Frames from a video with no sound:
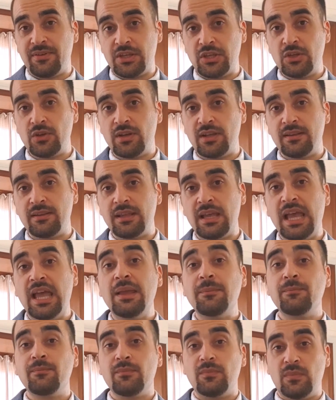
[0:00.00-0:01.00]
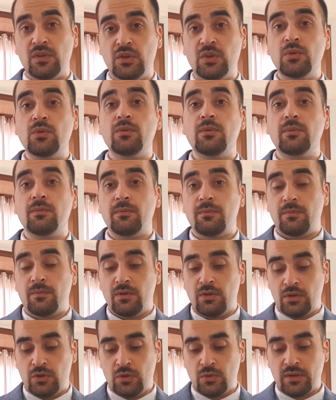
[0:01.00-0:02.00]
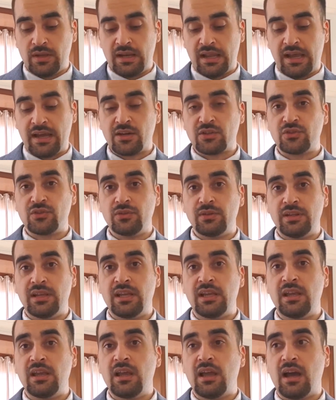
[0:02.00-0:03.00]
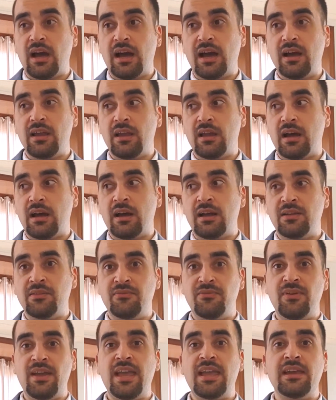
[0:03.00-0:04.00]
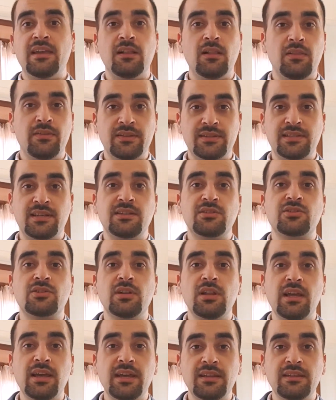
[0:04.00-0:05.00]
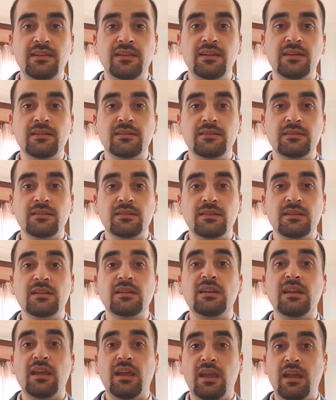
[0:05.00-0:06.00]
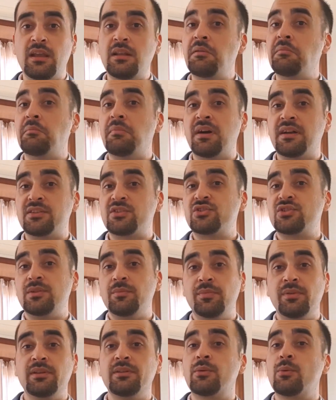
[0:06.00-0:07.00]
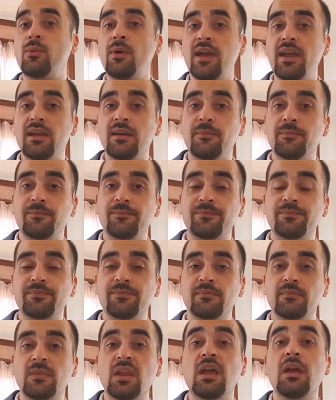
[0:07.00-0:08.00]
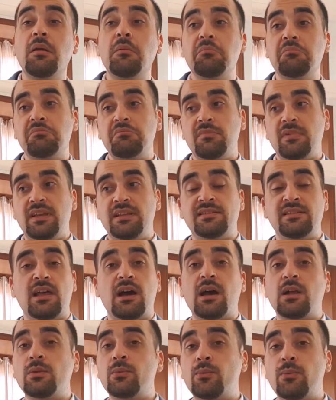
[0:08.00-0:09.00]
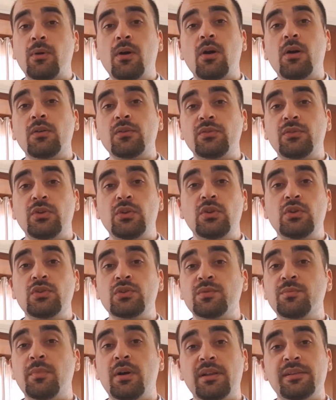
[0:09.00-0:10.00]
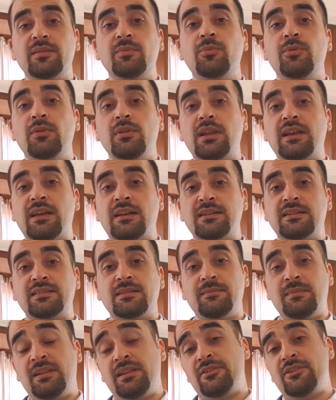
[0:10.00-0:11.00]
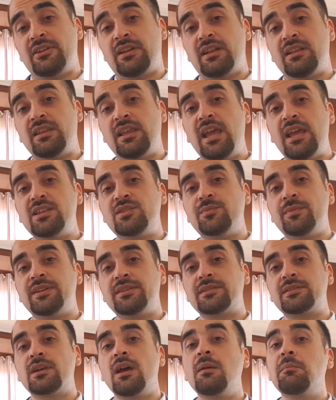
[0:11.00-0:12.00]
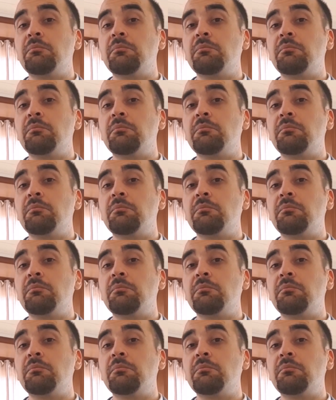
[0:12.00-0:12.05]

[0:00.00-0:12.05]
unit, you can actually unveil the central idea in a much simpler way. It's not wrong to use multiple learning engagements.